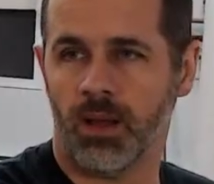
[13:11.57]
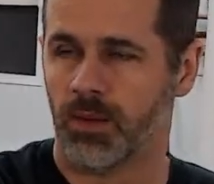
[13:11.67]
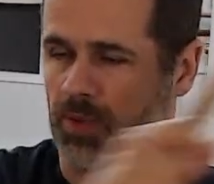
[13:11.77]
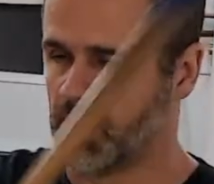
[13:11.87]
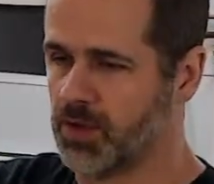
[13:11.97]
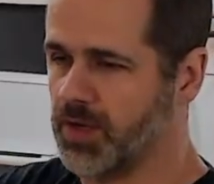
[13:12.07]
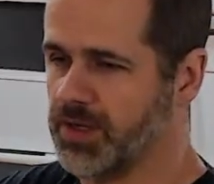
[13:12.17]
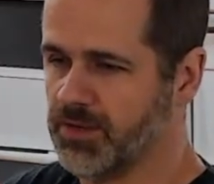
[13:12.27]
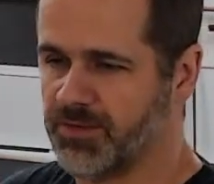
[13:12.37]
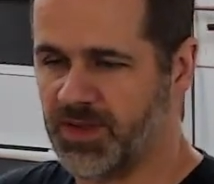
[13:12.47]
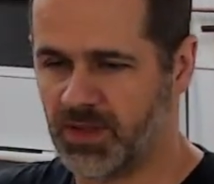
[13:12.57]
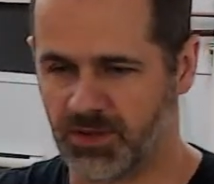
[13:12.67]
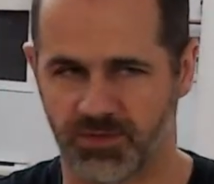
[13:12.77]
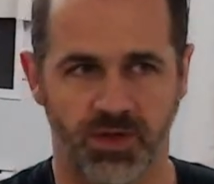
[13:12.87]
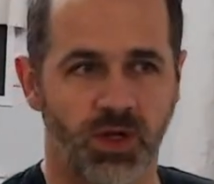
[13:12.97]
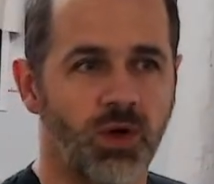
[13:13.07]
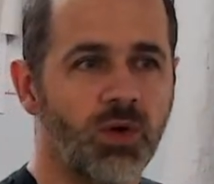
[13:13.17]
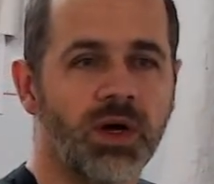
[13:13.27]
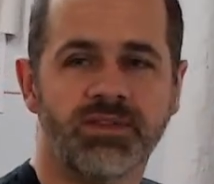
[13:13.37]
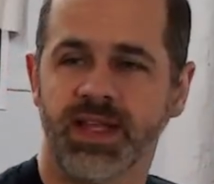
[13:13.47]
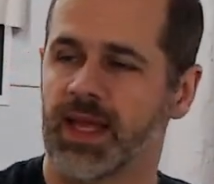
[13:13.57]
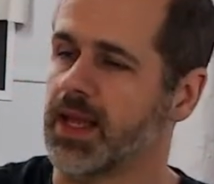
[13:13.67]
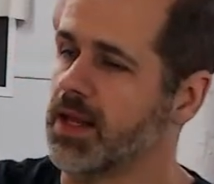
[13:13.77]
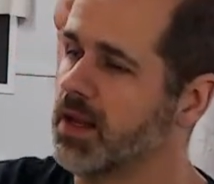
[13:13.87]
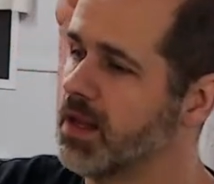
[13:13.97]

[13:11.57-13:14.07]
But learning to feel the flow of the cane.